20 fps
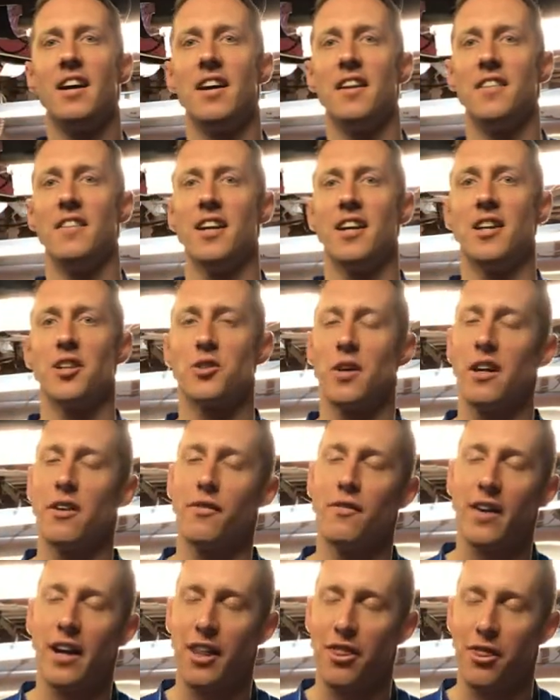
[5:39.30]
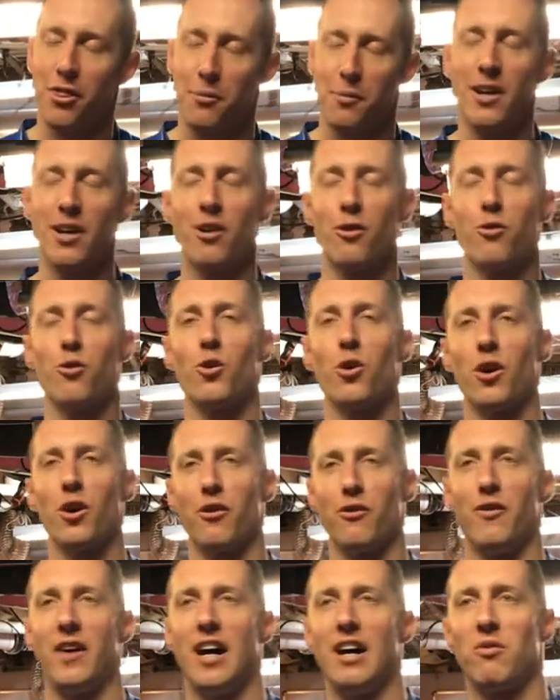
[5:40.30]
Then try to find three or four or
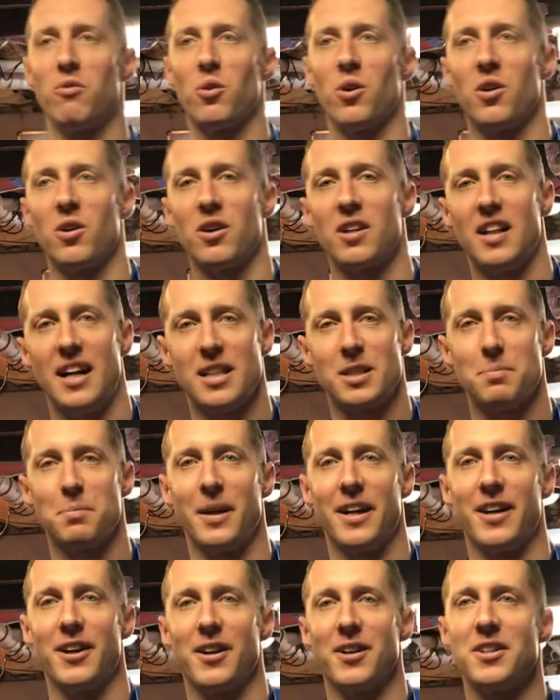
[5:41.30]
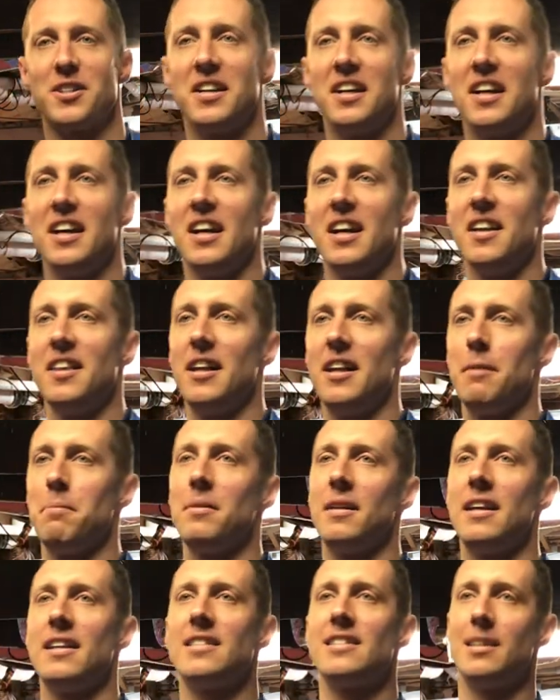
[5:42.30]
five world class players that
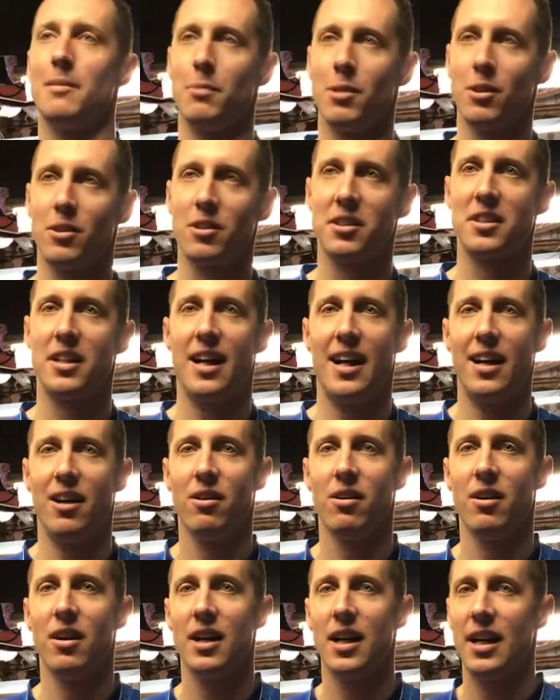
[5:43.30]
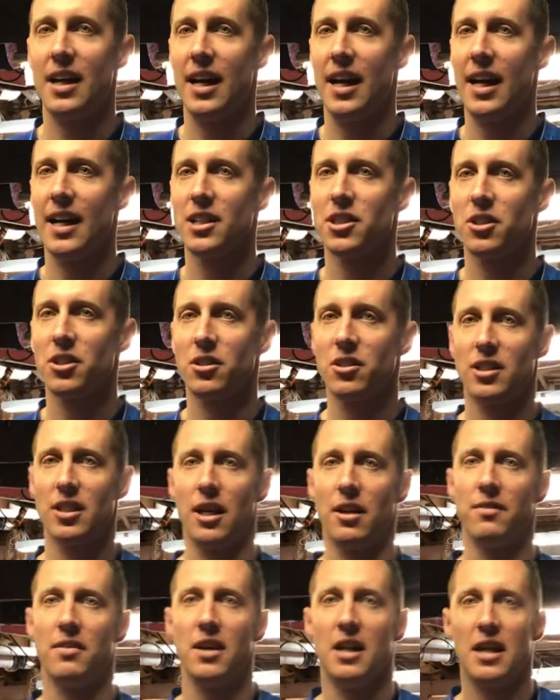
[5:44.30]
play similar style and ask
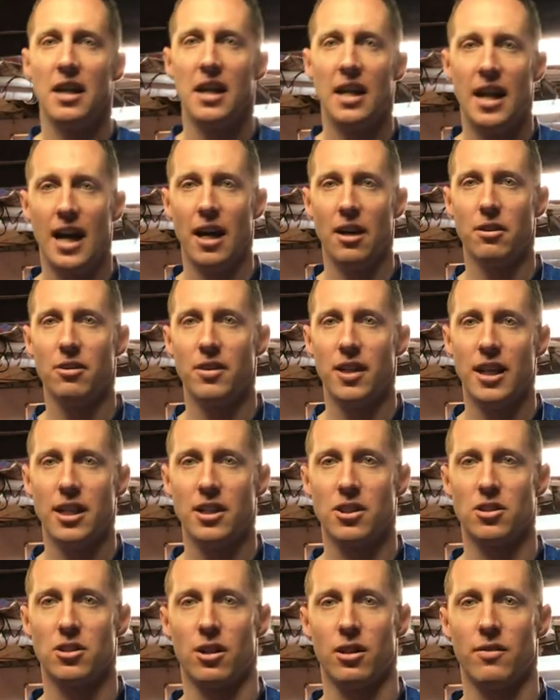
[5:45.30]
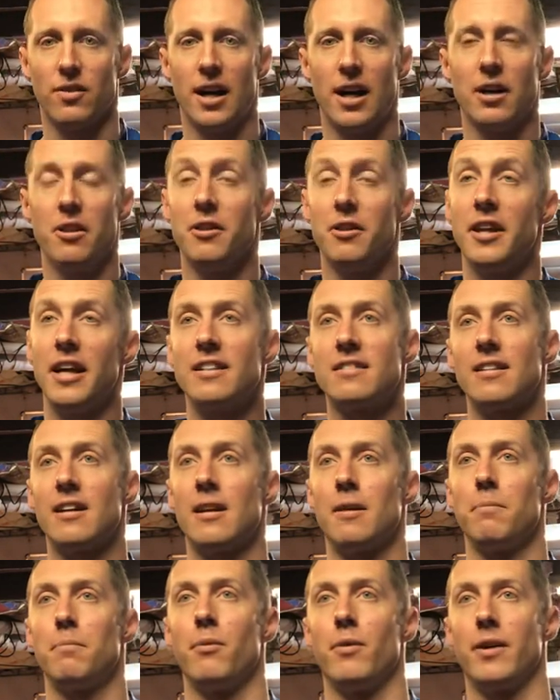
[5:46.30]
yourself, how do they serve? How do they set
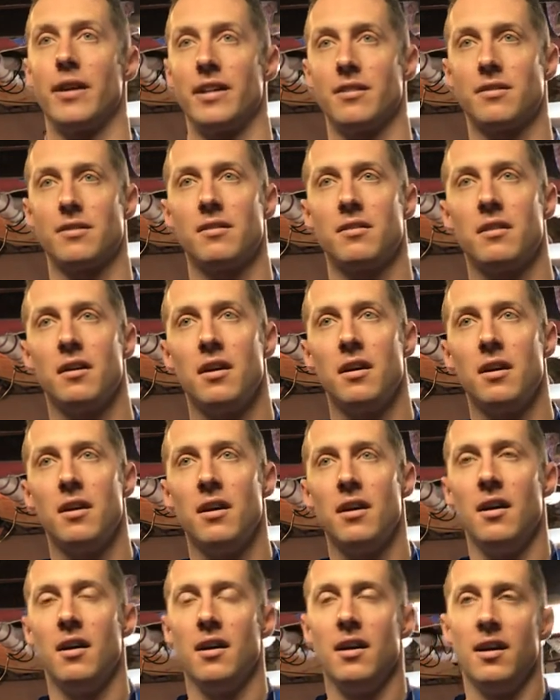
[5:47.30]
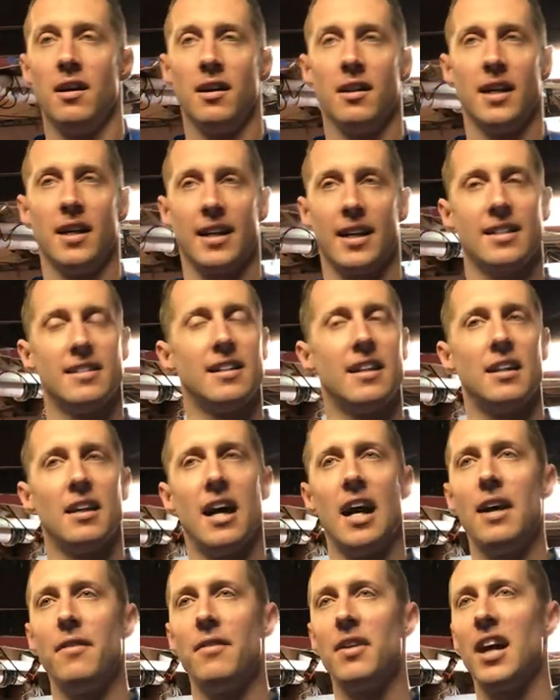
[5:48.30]
up points? Like I said,
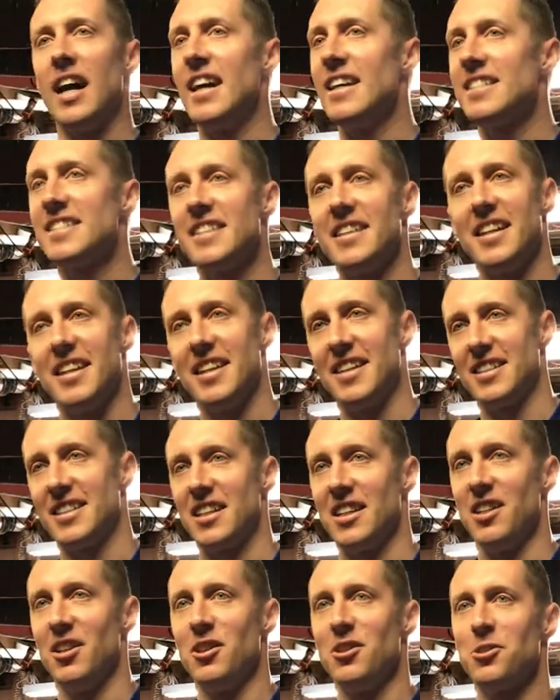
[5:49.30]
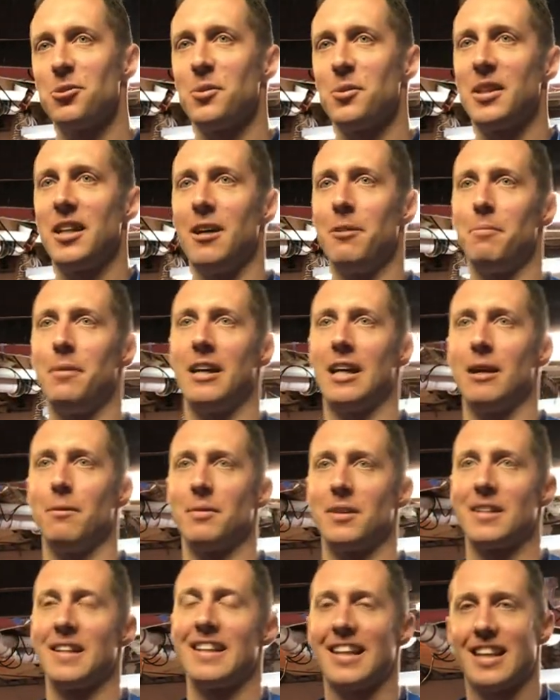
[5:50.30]
having isolated skills without being able
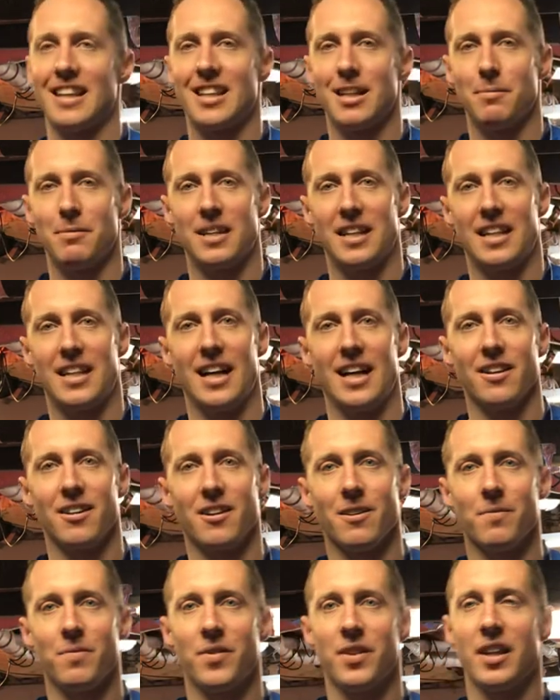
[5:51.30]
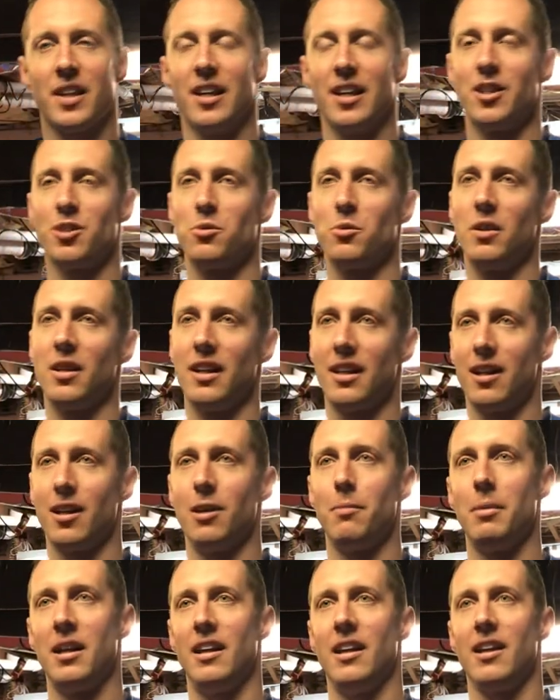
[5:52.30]
to link them together is really going to
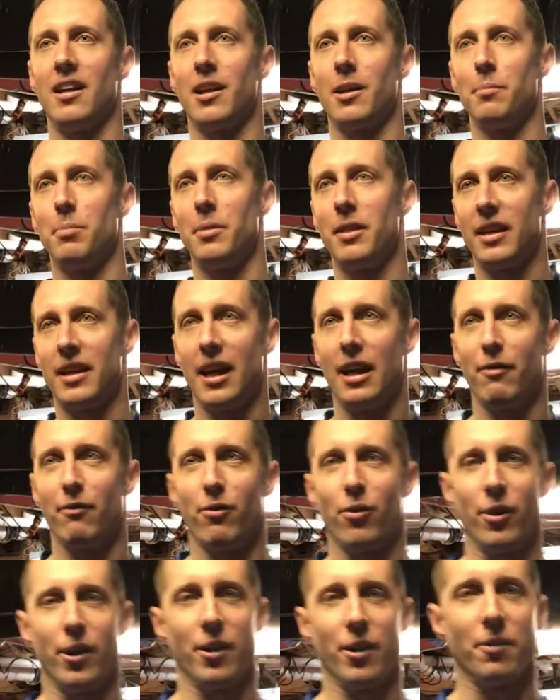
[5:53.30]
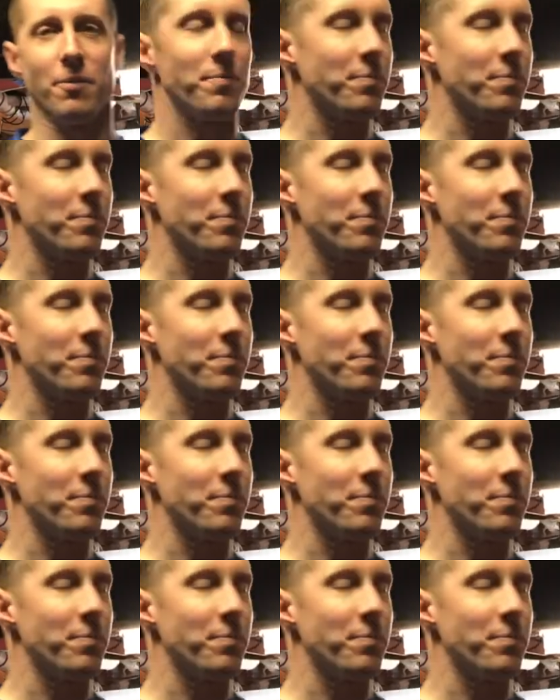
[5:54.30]
be an incomplete game for you.